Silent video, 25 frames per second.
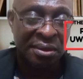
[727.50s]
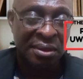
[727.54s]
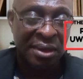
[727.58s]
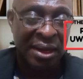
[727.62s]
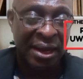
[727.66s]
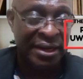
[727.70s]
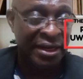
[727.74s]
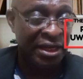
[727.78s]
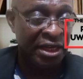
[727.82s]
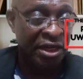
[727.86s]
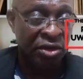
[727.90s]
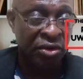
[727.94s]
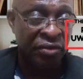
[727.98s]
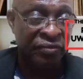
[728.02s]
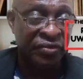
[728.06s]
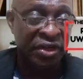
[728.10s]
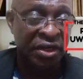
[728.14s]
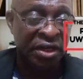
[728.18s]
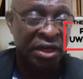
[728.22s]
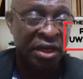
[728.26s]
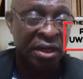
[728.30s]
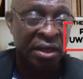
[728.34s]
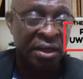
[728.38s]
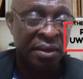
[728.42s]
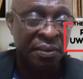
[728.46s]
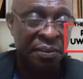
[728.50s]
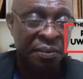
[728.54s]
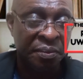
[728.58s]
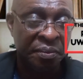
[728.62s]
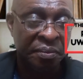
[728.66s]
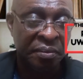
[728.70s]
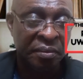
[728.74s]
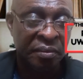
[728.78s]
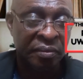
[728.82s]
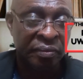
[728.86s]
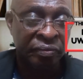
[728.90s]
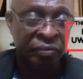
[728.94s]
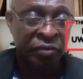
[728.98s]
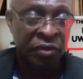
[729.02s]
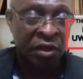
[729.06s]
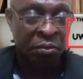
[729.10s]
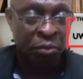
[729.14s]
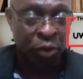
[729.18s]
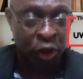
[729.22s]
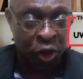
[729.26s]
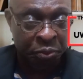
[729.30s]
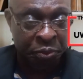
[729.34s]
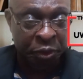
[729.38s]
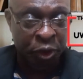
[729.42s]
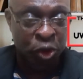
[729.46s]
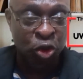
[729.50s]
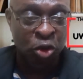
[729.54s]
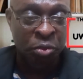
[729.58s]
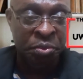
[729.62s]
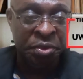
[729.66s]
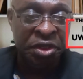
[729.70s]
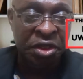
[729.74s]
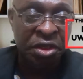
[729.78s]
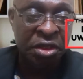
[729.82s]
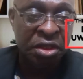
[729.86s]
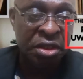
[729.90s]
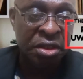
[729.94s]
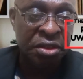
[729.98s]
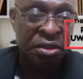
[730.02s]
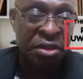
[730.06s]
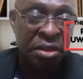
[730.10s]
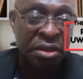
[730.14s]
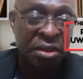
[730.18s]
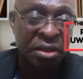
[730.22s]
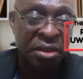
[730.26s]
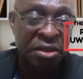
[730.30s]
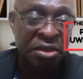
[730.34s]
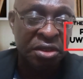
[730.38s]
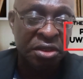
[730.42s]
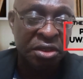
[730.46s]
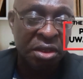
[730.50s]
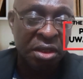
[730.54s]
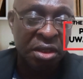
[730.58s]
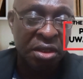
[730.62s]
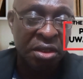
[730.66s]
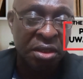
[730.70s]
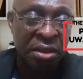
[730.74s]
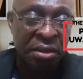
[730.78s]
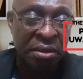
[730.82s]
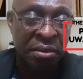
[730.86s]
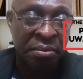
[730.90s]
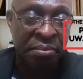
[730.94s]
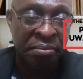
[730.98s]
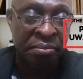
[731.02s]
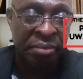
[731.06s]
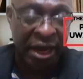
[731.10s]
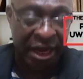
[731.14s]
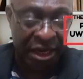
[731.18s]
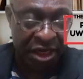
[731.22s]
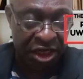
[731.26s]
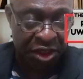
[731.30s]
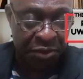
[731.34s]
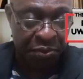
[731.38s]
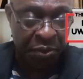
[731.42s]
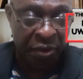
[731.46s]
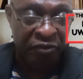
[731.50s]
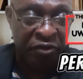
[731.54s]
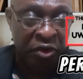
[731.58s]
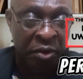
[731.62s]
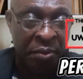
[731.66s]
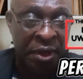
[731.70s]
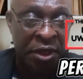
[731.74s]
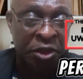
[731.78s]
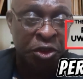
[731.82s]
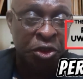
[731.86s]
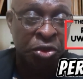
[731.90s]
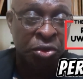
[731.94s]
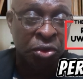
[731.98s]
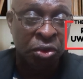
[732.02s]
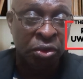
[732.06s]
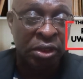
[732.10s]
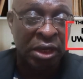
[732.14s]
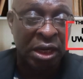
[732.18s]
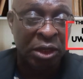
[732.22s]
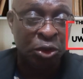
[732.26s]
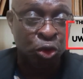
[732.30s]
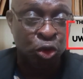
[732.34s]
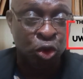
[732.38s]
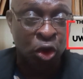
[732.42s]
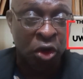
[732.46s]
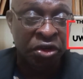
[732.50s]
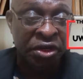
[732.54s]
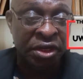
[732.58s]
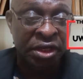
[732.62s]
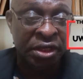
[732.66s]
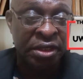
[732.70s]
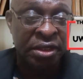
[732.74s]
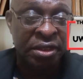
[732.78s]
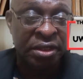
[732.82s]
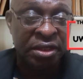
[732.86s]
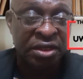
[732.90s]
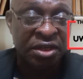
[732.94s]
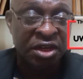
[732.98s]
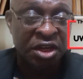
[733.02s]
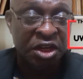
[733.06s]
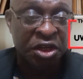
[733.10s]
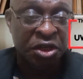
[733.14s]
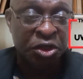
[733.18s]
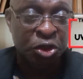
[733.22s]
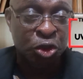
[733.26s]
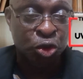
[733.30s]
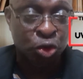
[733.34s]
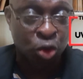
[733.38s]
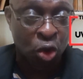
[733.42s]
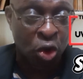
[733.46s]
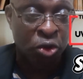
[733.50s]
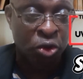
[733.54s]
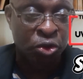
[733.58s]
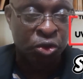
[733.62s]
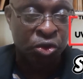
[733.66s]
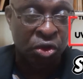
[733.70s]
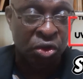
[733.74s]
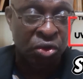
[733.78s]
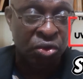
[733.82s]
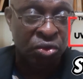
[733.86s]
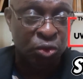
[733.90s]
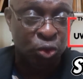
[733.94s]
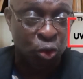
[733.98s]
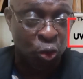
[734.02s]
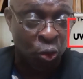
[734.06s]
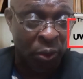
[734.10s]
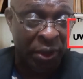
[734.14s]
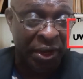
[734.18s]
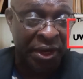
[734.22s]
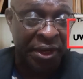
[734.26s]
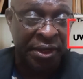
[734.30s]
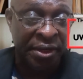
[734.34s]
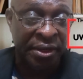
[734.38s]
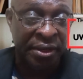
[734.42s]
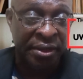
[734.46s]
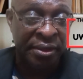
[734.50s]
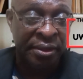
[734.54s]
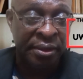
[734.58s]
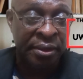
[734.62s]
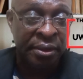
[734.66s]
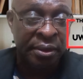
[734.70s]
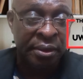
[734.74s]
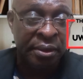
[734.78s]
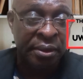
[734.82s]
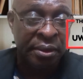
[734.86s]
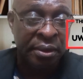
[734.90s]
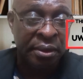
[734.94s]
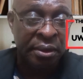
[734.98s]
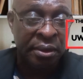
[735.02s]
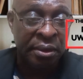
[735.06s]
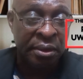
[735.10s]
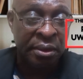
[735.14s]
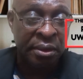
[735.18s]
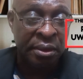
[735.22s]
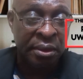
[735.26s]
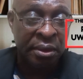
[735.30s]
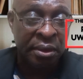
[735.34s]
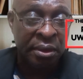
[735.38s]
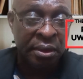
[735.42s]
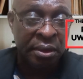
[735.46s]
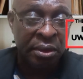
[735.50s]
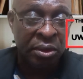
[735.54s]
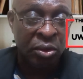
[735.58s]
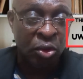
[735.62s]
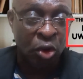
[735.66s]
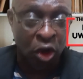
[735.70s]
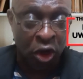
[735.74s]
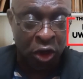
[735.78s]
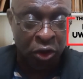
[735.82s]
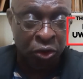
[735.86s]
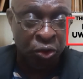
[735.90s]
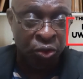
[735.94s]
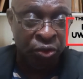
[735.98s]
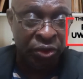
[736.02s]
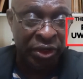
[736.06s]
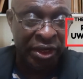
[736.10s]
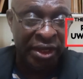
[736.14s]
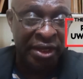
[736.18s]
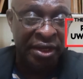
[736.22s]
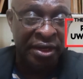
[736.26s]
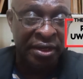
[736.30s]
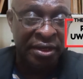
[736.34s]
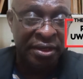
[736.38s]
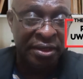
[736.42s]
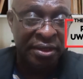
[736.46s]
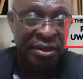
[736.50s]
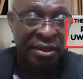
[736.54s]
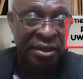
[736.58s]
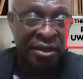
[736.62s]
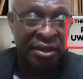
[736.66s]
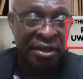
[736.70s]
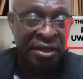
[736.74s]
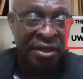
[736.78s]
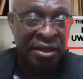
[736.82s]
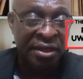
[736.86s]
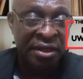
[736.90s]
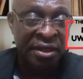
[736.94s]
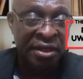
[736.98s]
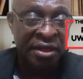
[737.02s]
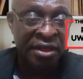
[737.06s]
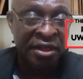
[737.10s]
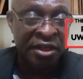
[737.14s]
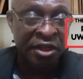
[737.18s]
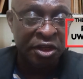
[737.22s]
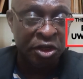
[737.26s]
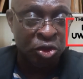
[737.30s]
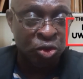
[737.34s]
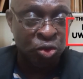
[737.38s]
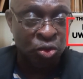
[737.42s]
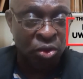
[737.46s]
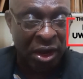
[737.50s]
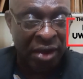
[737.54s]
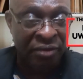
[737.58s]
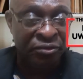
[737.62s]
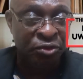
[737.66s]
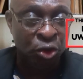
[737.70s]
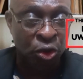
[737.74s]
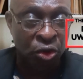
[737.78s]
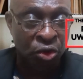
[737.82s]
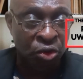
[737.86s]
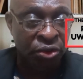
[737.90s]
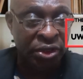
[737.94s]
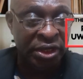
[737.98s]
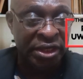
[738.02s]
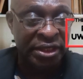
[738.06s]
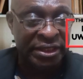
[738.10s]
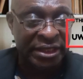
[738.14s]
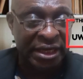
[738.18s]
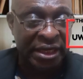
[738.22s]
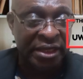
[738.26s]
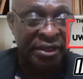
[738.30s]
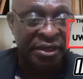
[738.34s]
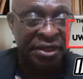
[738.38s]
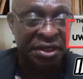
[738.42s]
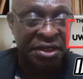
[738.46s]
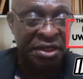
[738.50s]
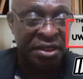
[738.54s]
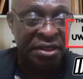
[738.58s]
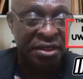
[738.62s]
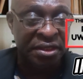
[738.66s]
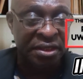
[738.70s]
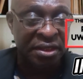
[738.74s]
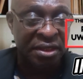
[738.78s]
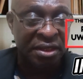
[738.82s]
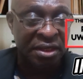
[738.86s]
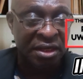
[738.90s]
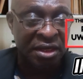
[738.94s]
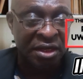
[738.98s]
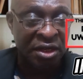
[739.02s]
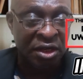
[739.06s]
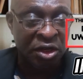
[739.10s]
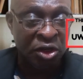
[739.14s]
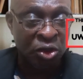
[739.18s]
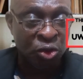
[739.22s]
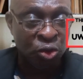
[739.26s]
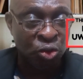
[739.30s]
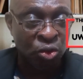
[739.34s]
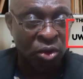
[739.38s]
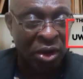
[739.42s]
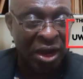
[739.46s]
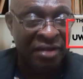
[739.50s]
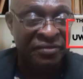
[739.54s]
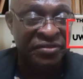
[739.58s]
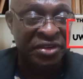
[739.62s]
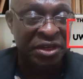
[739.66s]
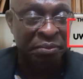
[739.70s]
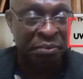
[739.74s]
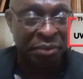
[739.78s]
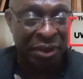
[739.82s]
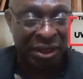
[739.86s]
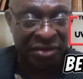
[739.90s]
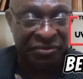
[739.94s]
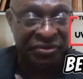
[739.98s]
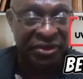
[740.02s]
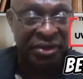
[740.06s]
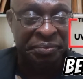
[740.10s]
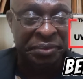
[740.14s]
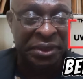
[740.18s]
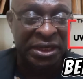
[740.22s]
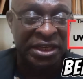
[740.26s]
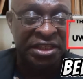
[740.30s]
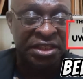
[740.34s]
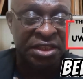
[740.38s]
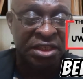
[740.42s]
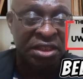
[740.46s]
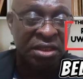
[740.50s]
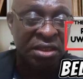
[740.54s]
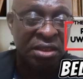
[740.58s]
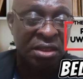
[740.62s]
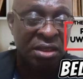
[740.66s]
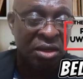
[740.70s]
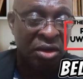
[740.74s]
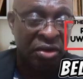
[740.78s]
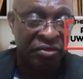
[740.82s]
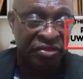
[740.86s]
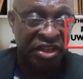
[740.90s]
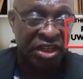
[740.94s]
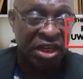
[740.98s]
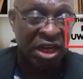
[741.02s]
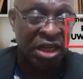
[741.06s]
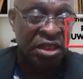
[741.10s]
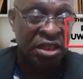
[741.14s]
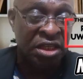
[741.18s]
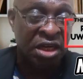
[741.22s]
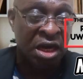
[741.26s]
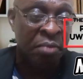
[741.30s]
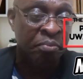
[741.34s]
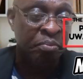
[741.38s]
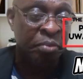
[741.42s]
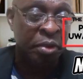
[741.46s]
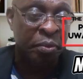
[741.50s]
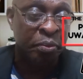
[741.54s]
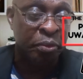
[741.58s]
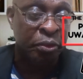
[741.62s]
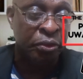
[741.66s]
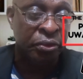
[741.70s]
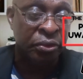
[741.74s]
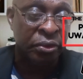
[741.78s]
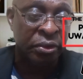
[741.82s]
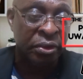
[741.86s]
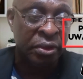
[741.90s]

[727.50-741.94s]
at the end of the day. But P2B, by his performance, showed that you don't need structure to win. All you need is to have your own integrity, to have the believability of the Nigerian people.